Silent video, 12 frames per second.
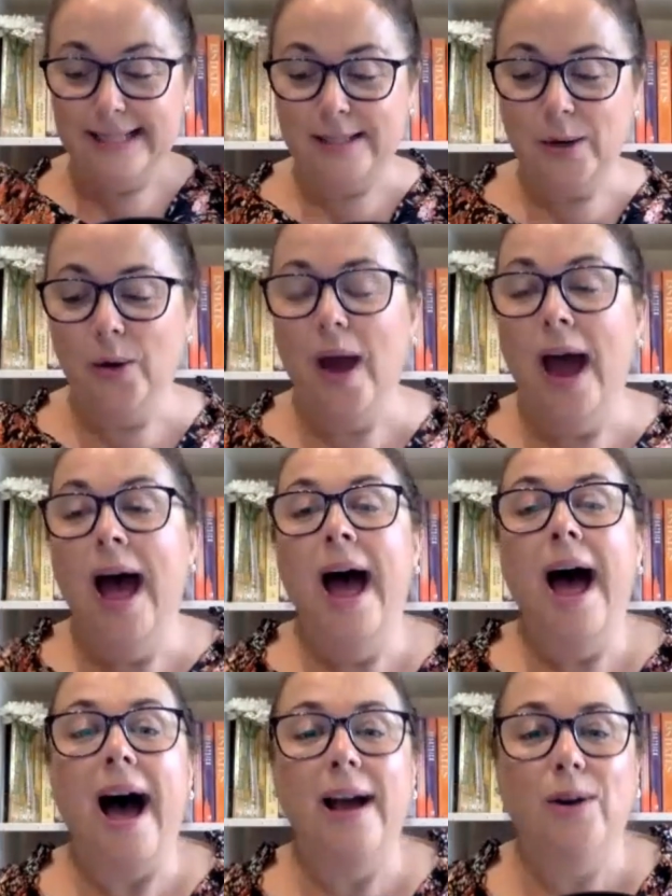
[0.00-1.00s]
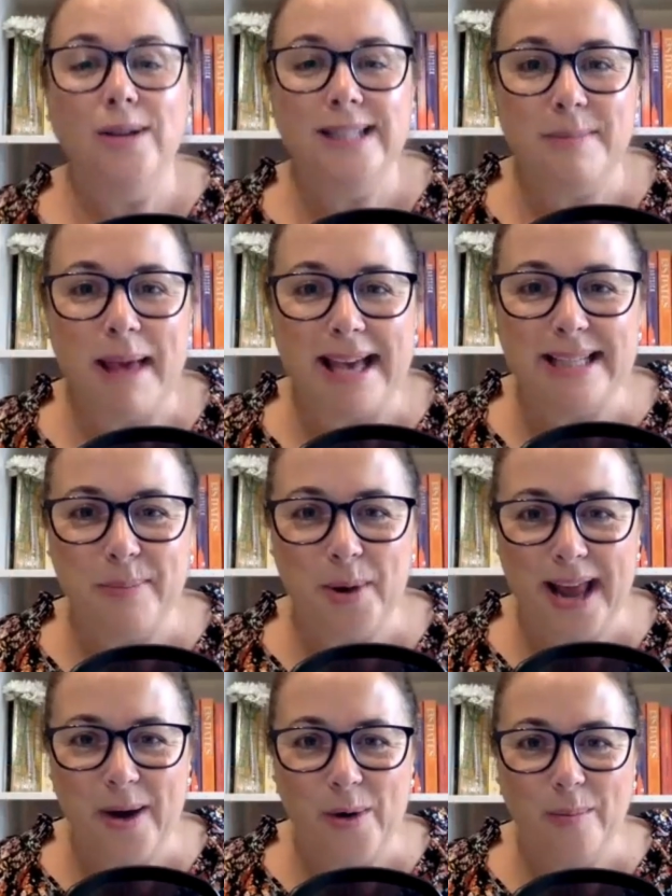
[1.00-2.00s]
So I got some
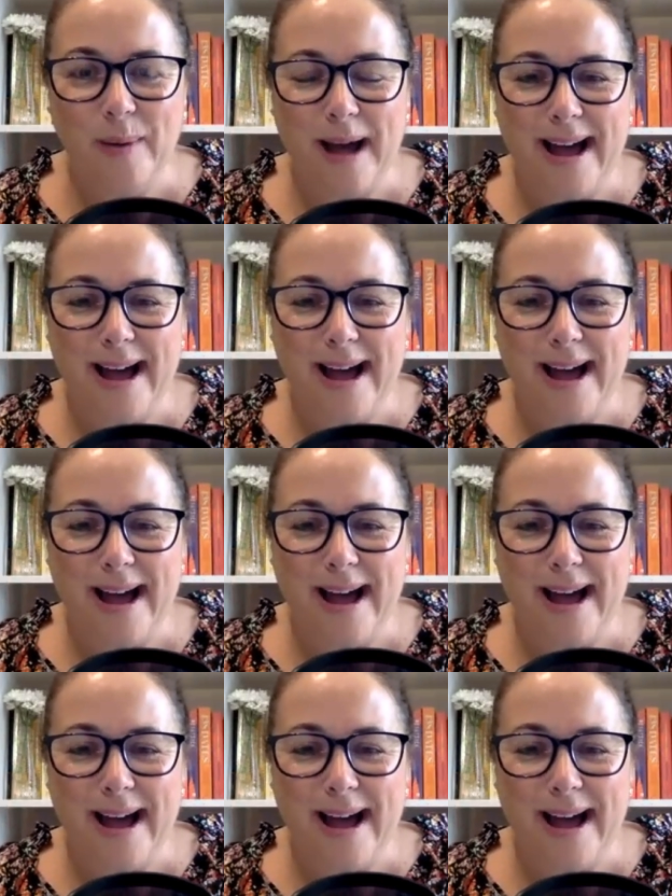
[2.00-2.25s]
expert help